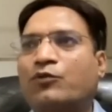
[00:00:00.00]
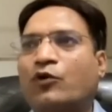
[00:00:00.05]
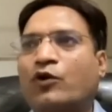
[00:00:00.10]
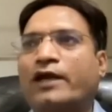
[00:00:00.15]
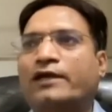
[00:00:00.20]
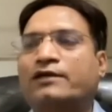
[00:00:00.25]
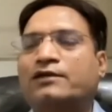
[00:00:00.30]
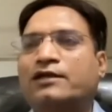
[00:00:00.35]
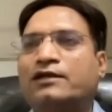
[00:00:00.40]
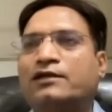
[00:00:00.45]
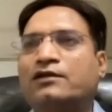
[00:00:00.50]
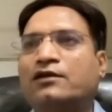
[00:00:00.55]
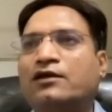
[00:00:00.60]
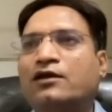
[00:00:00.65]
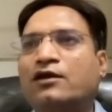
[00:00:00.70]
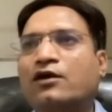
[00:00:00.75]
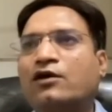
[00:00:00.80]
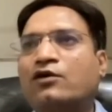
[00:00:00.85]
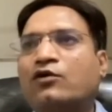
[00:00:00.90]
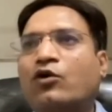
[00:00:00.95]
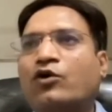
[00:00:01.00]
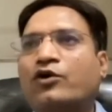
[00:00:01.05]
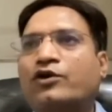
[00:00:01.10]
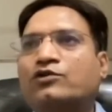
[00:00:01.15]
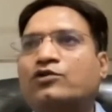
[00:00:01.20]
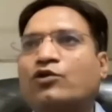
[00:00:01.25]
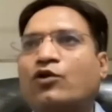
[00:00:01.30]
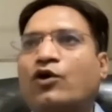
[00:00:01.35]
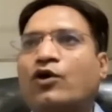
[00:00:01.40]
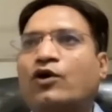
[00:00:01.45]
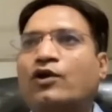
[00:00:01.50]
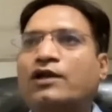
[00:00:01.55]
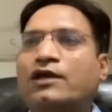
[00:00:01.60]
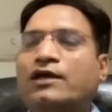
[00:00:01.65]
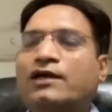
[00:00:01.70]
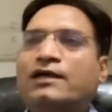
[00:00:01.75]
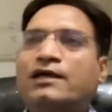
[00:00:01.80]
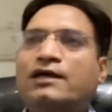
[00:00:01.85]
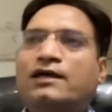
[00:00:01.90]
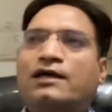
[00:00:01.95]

prolactin, cortisol,